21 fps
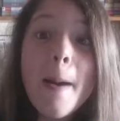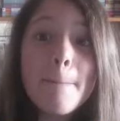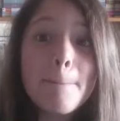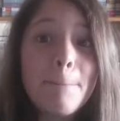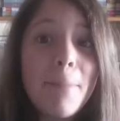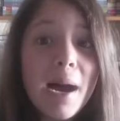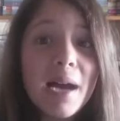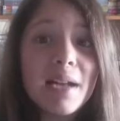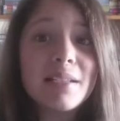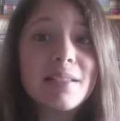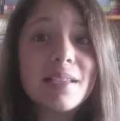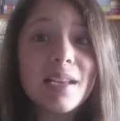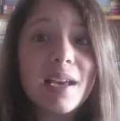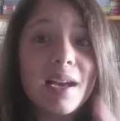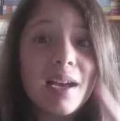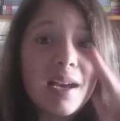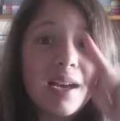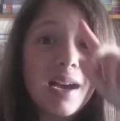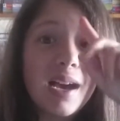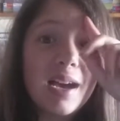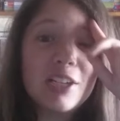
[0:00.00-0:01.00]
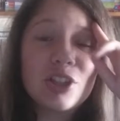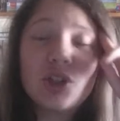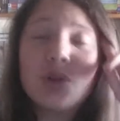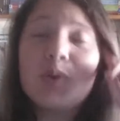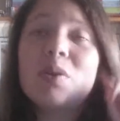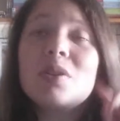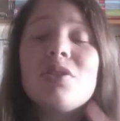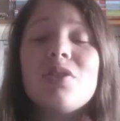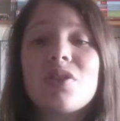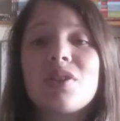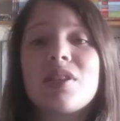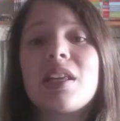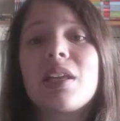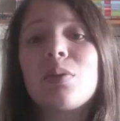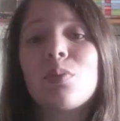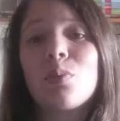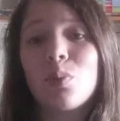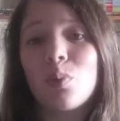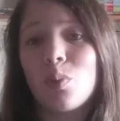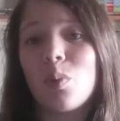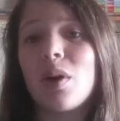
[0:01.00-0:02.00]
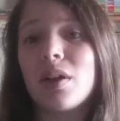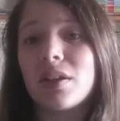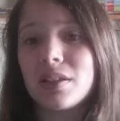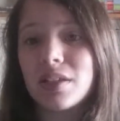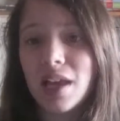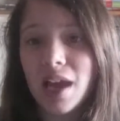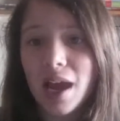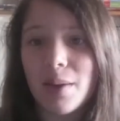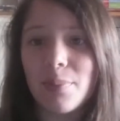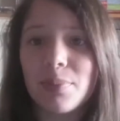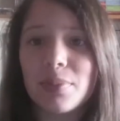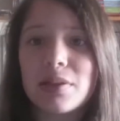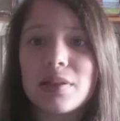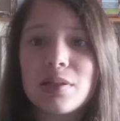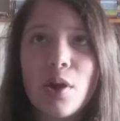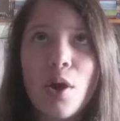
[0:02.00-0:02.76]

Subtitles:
But I do understand what happens,